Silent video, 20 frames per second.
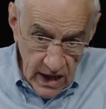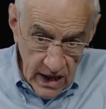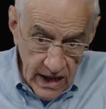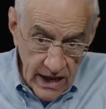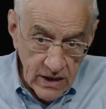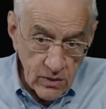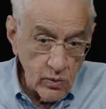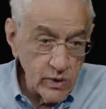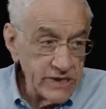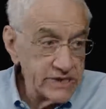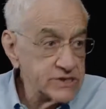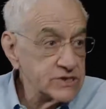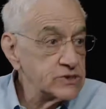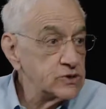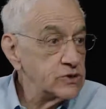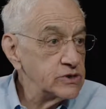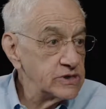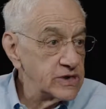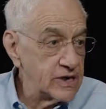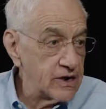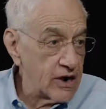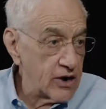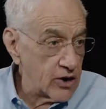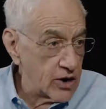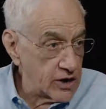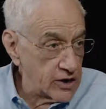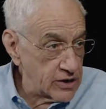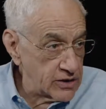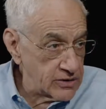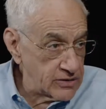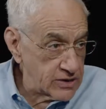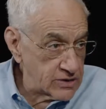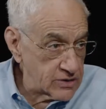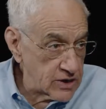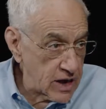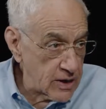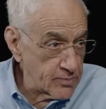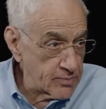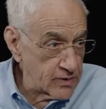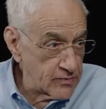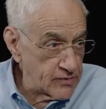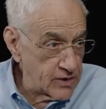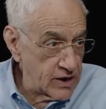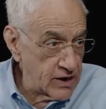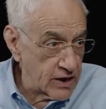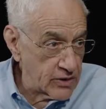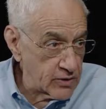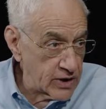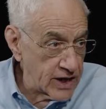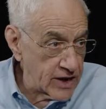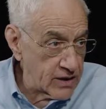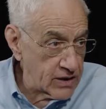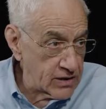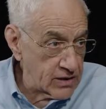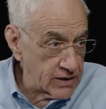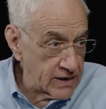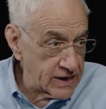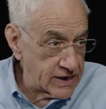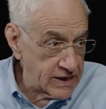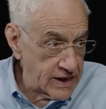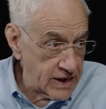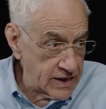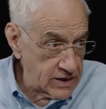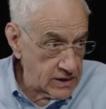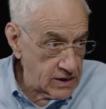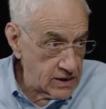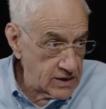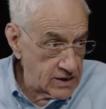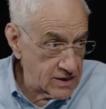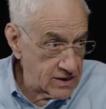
and we stood guard on the top of ERL at night,